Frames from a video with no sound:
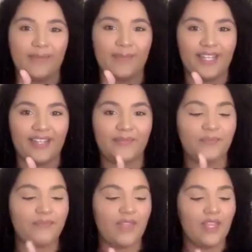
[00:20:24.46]
Beginning.
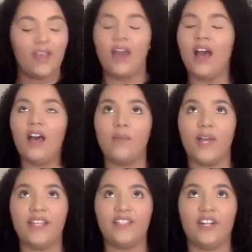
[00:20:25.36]
I
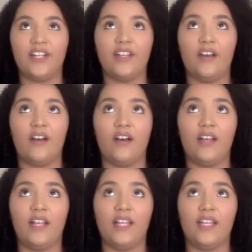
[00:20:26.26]
started
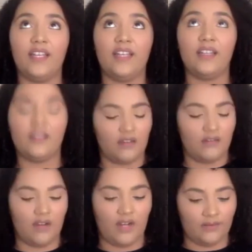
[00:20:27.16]
on, oh
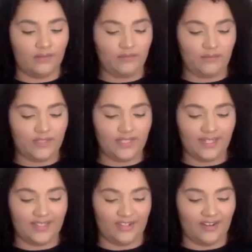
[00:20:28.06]
God, what did I
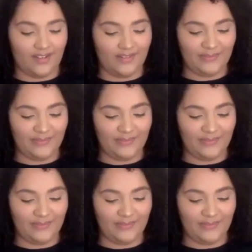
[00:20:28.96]
start on?